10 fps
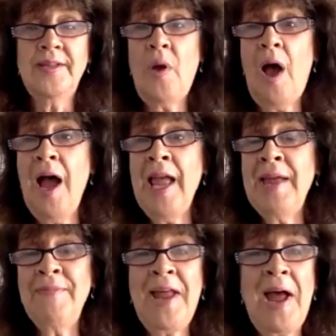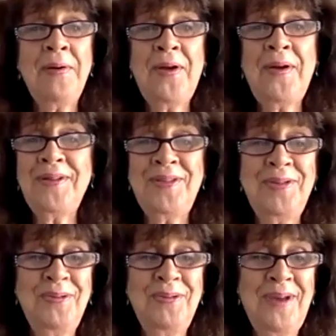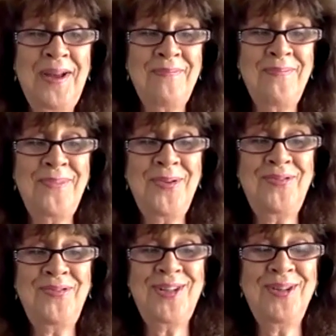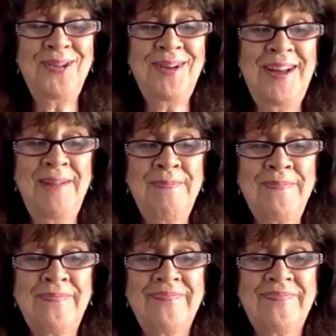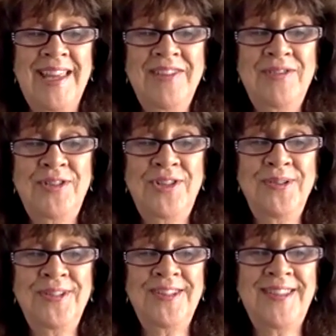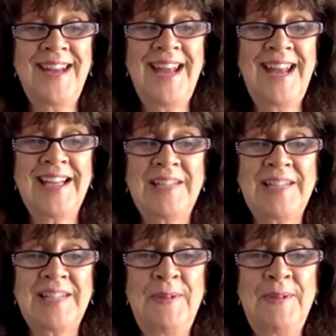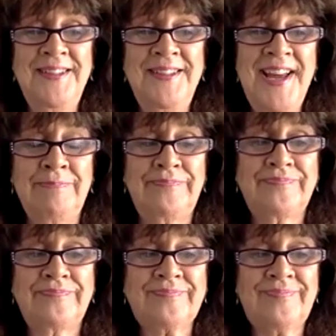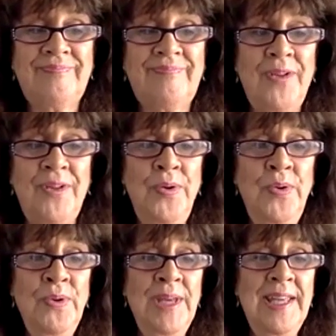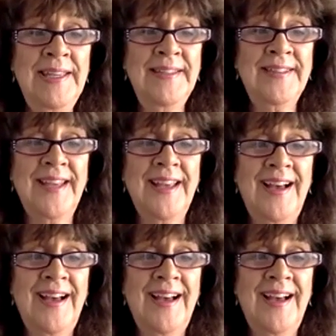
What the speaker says: So I am now going to move to introduce the next speaker today, who is